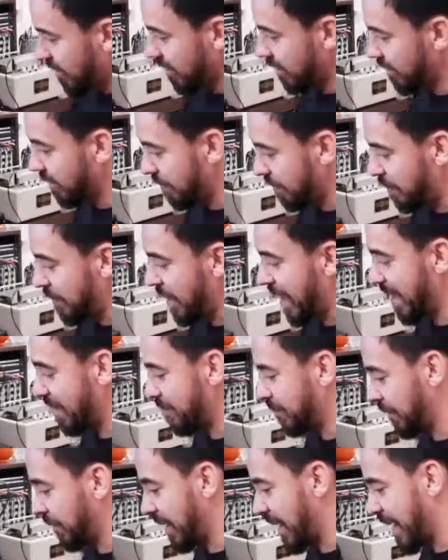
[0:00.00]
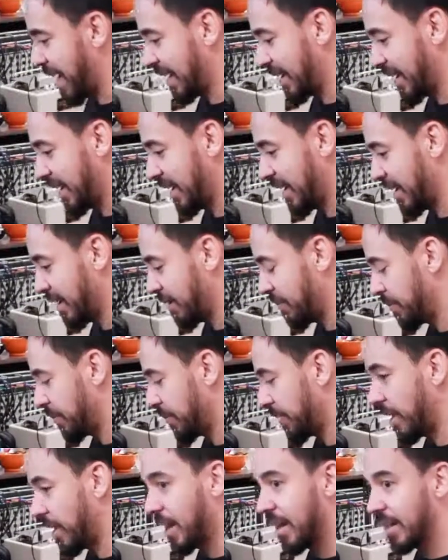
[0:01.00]
The matte black
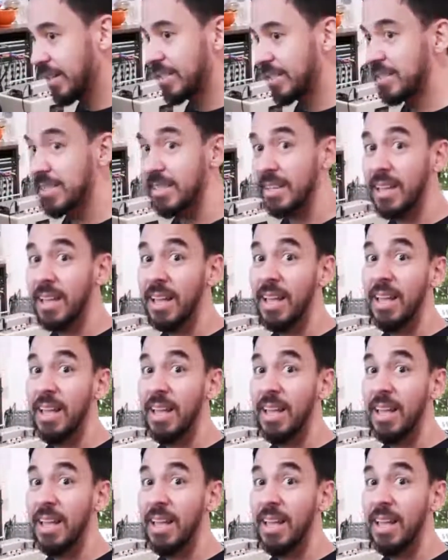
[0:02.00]
box.